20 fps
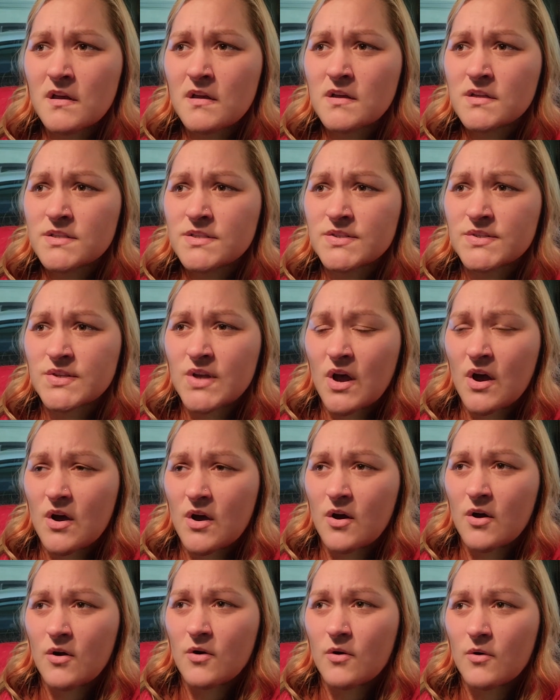
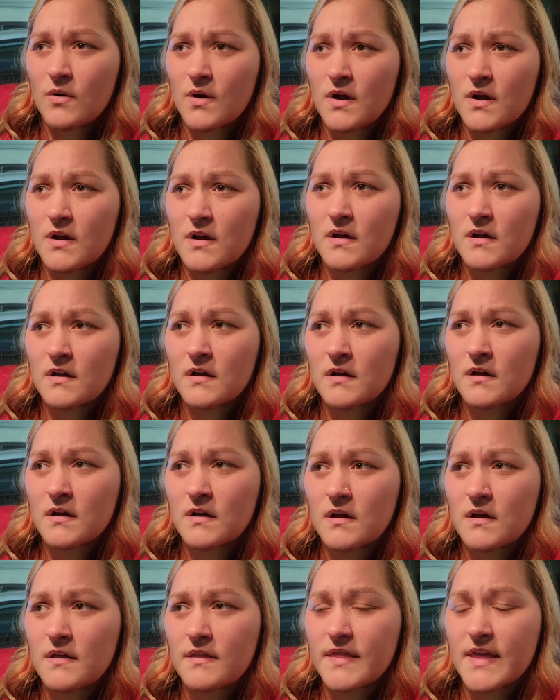So
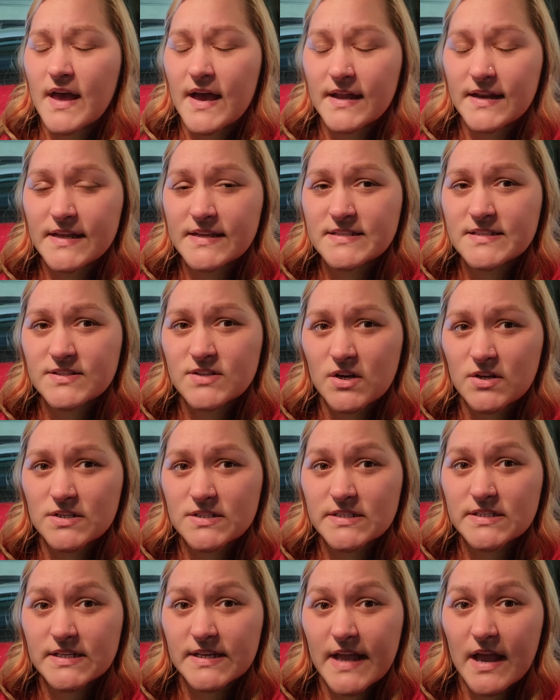the headaches
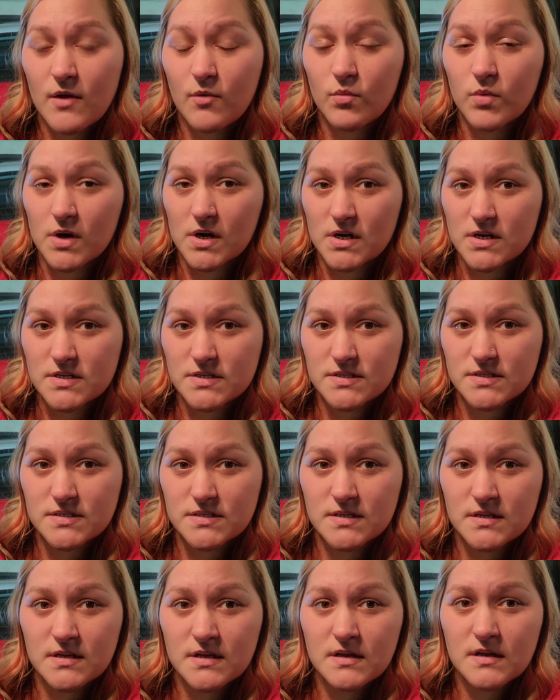started to get
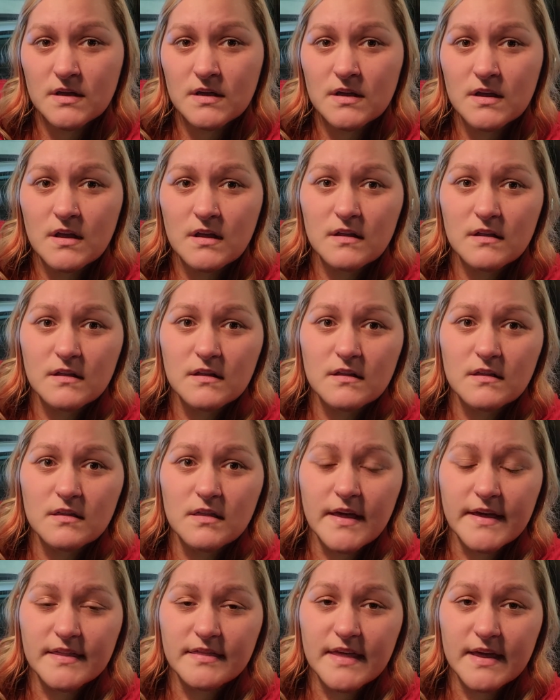worse.
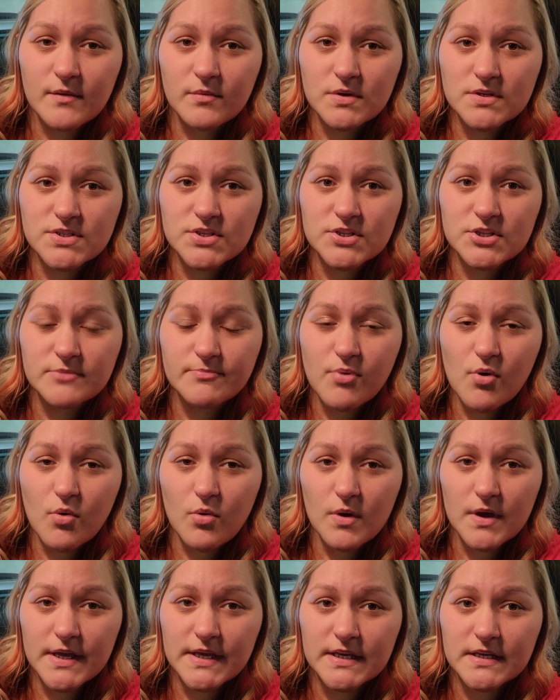Like they were to the
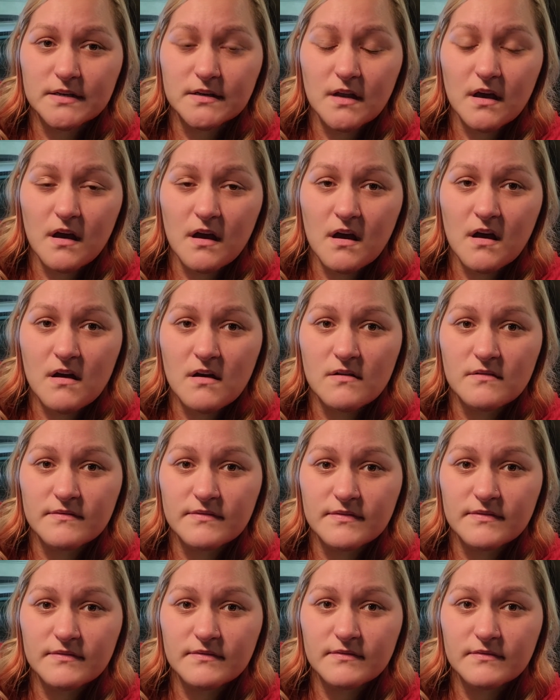point of,
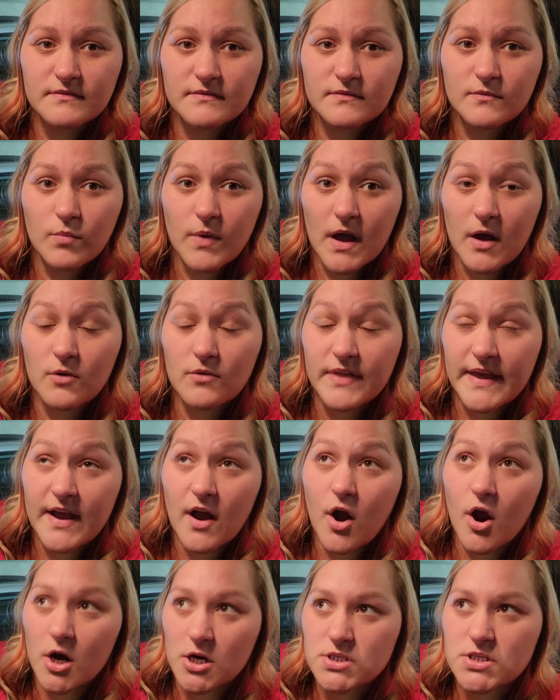well, they
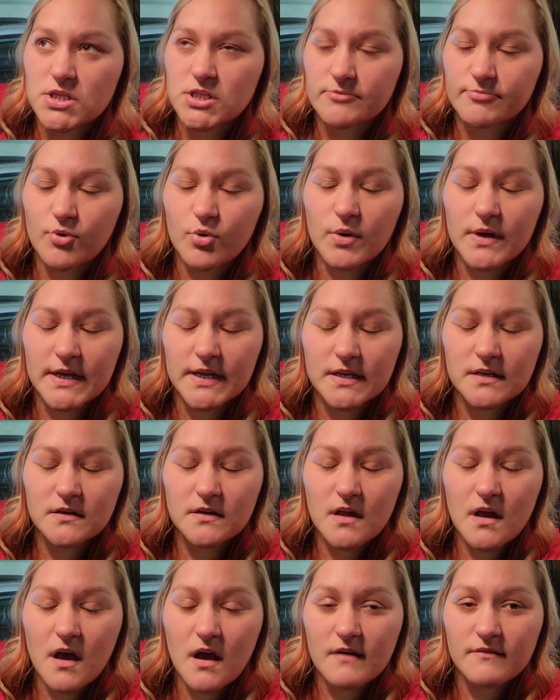are to the point
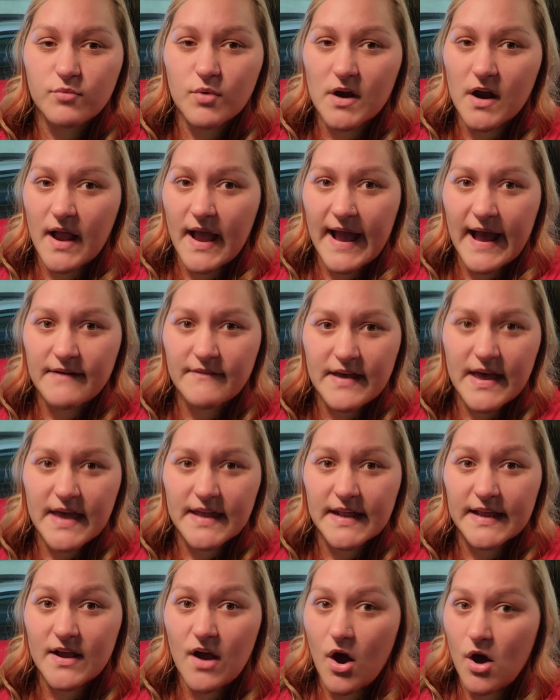of where I have a
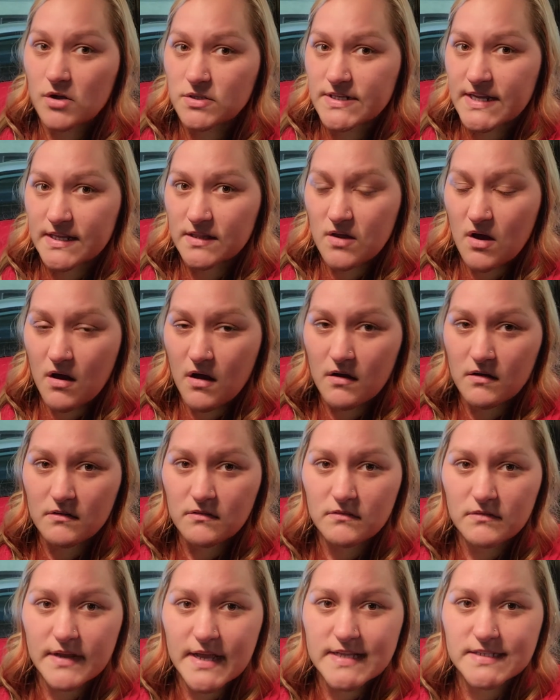headache all day long.
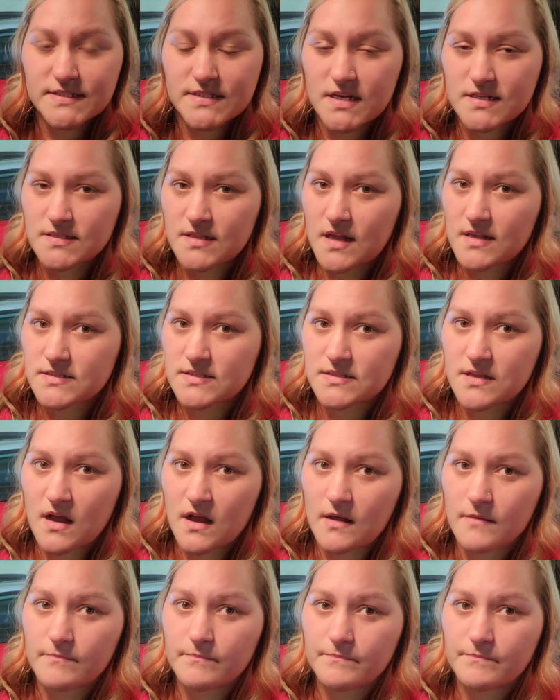It does not stop